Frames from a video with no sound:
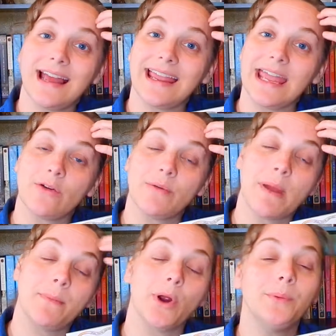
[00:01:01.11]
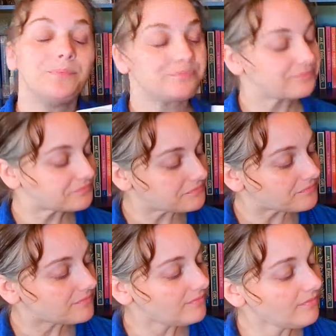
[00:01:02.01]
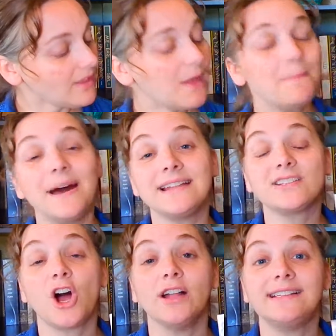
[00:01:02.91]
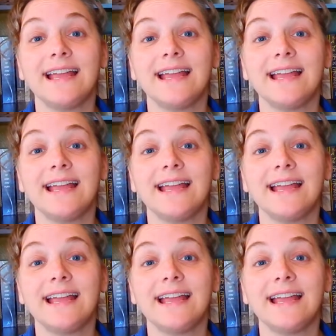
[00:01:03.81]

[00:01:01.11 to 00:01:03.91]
I can't remember. But it's called